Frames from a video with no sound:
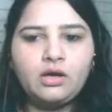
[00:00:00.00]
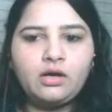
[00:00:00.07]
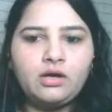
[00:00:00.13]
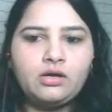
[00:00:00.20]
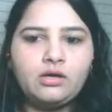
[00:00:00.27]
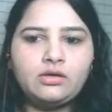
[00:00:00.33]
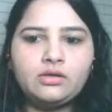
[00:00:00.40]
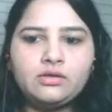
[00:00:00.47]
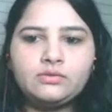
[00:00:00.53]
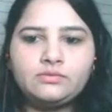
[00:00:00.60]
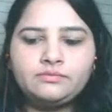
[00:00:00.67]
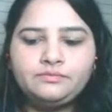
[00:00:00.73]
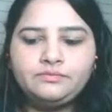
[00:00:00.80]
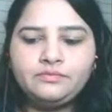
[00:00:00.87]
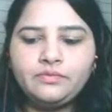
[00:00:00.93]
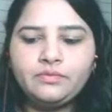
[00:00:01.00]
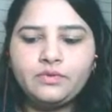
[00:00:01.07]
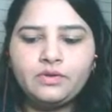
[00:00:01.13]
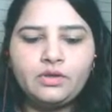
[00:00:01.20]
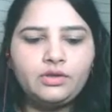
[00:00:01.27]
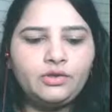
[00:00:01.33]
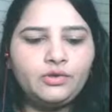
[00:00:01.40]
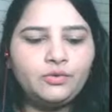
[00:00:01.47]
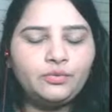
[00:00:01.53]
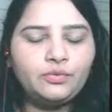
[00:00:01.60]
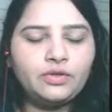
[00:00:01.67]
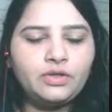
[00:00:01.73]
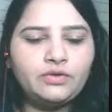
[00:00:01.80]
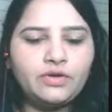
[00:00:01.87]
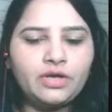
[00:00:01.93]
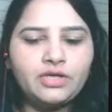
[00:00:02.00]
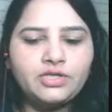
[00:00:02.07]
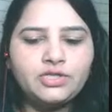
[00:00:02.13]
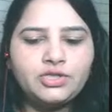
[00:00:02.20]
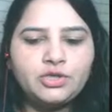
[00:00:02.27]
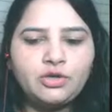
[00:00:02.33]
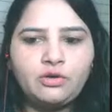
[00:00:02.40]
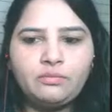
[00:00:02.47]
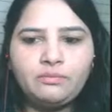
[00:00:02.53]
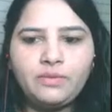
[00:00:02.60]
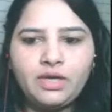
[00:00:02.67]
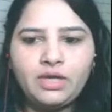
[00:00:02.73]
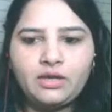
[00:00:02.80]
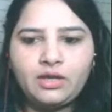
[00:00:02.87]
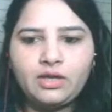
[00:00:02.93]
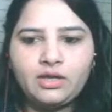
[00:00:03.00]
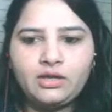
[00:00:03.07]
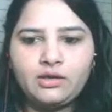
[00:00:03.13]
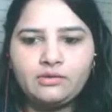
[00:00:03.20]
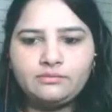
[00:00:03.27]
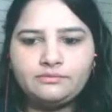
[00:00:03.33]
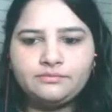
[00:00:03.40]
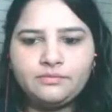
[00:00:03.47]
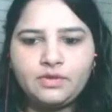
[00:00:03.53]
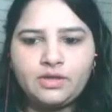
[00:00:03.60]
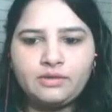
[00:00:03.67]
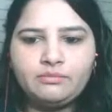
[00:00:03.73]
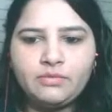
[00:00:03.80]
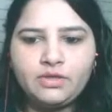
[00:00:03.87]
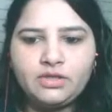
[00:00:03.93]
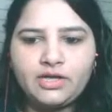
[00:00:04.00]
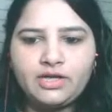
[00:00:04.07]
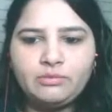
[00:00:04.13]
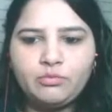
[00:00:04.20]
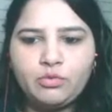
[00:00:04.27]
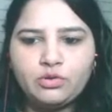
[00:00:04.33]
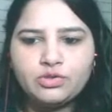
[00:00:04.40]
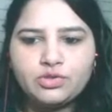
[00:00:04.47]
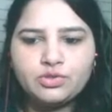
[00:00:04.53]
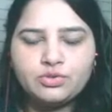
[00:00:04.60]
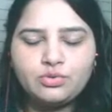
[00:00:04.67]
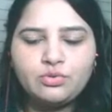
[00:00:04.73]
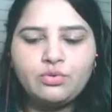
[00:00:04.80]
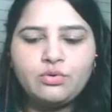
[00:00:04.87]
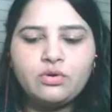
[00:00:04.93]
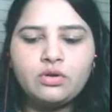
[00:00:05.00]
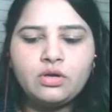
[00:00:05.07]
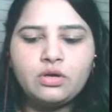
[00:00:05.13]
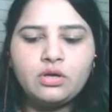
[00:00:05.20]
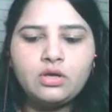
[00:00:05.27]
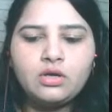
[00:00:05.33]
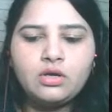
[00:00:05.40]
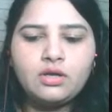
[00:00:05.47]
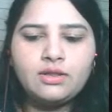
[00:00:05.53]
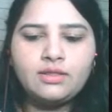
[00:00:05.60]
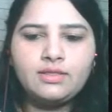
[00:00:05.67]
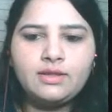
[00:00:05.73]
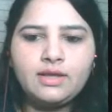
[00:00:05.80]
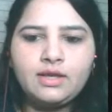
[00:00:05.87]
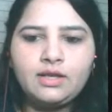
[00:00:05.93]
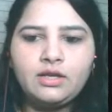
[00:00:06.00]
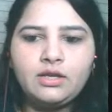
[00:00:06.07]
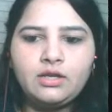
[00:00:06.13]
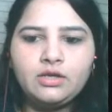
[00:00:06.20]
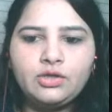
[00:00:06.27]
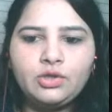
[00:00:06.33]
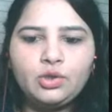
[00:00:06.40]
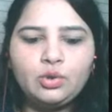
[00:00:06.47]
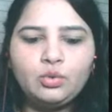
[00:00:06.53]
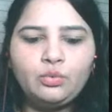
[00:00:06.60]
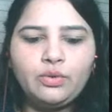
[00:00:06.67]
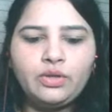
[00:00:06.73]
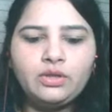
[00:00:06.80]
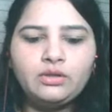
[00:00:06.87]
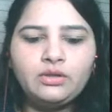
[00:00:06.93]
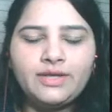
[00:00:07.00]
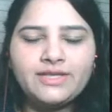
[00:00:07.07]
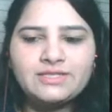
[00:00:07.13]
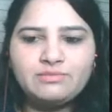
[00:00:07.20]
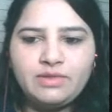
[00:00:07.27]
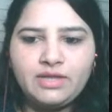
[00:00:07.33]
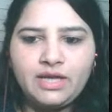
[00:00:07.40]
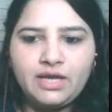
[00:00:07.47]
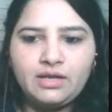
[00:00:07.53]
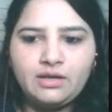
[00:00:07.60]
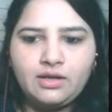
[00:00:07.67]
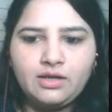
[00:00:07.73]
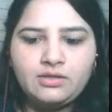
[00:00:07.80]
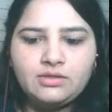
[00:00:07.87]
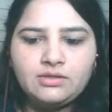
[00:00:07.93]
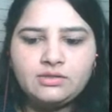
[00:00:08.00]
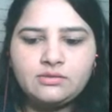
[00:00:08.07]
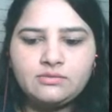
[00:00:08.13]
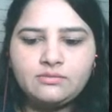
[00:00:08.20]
um, you will write your main idea. Let me type also. Then you will explain it.